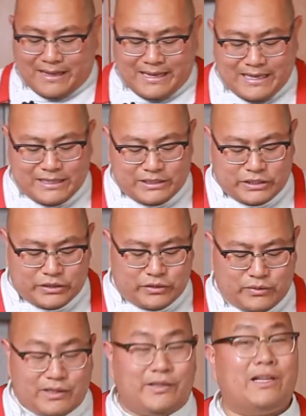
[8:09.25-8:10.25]

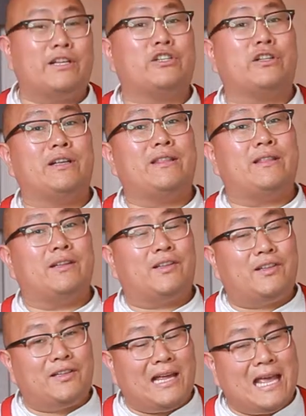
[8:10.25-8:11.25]
into essentially the
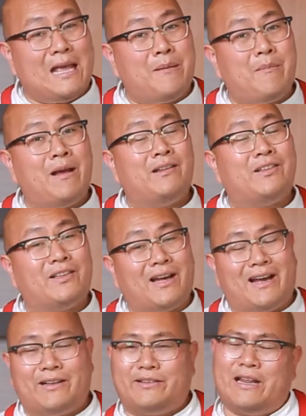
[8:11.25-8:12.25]
same
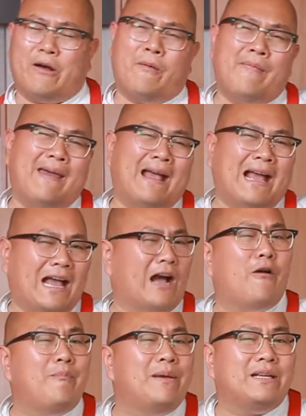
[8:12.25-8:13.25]
size. Now,
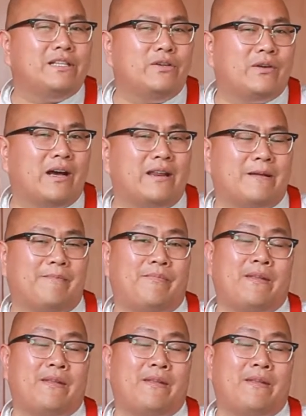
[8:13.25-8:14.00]
how big do you cut it?